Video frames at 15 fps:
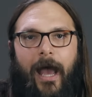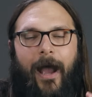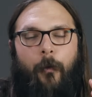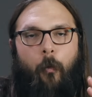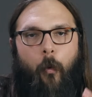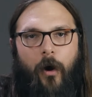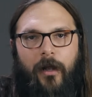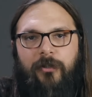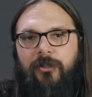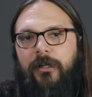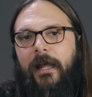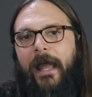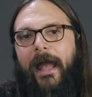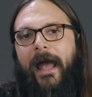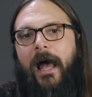I want you
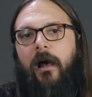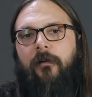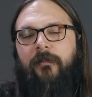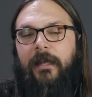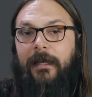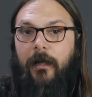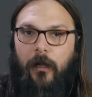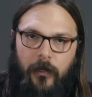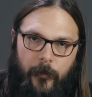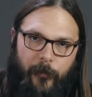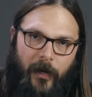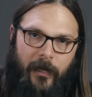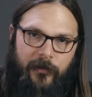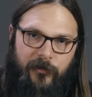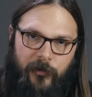to have a
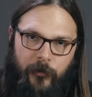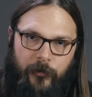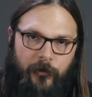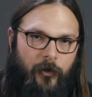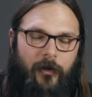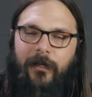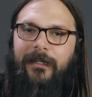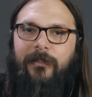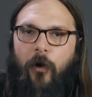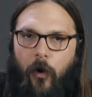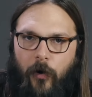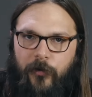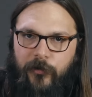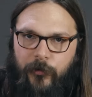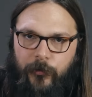clip-on tuner or
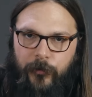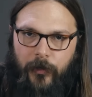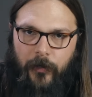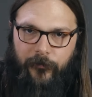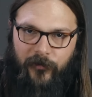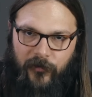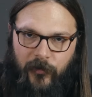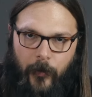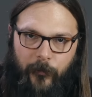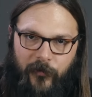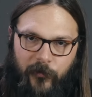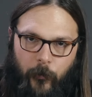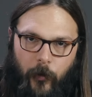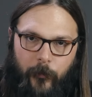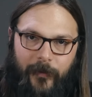guitar tuner of some
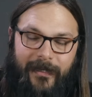sort,